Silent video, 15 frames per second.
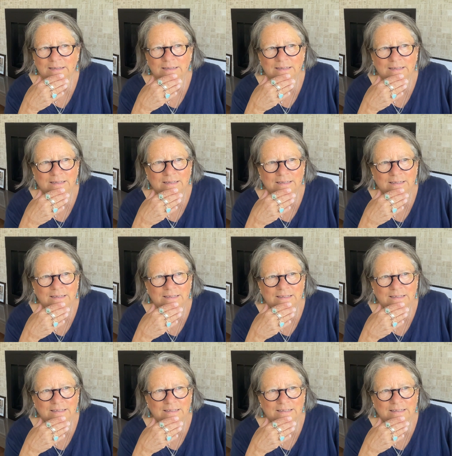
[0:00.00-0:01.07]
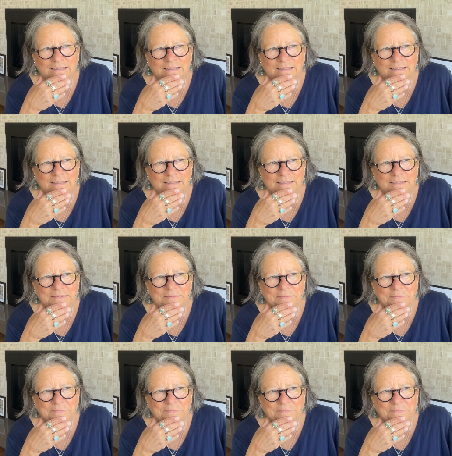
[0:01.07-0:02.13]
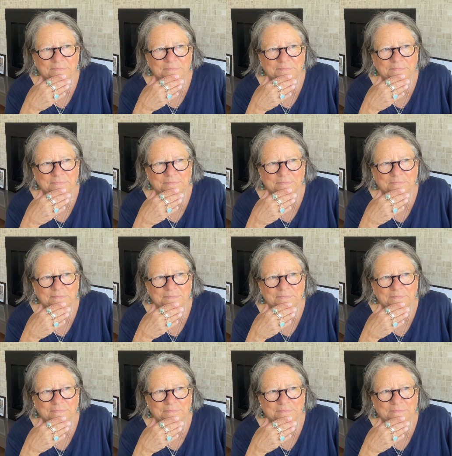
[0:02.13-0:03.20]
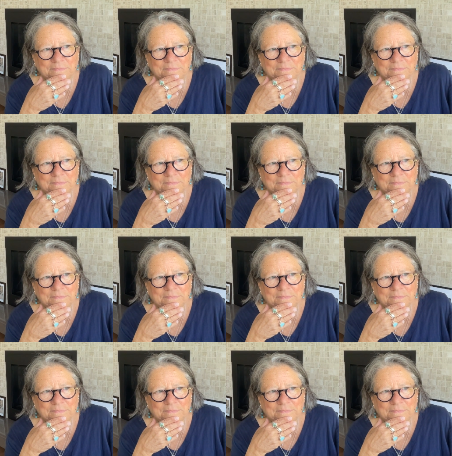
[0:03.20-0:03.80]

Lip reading: Nobody speaks.